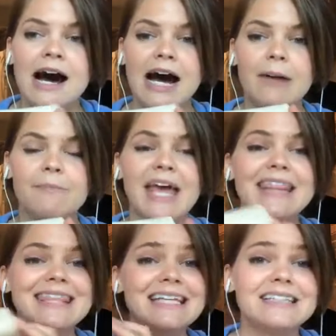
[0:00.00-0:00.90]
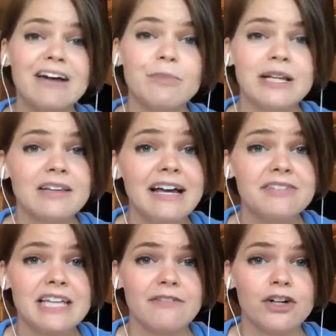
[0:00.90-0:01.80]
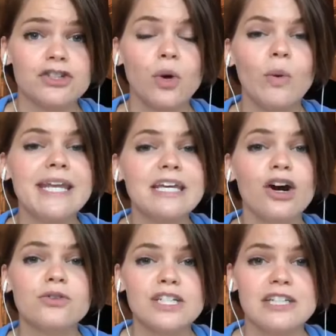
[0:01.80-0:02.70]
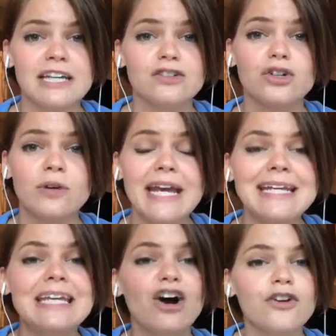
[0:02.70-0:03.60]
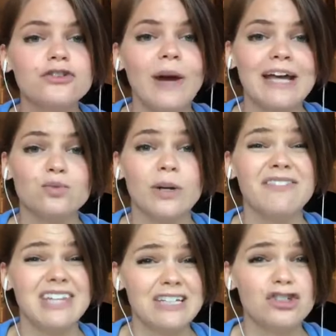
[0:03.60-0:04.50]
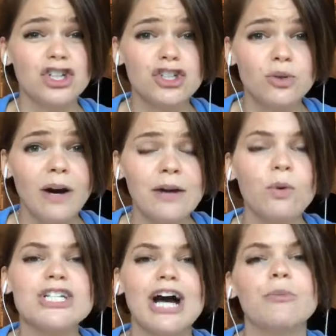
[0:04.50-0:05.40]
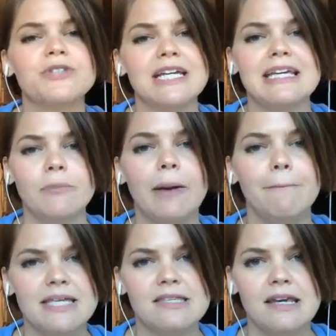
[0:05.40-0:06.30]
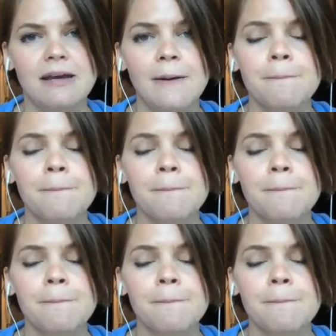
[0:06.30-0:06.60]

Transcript: And these have been a lifesaver. So when he goes into his crate, he also has one of these to chew on, which helps to keep him busy.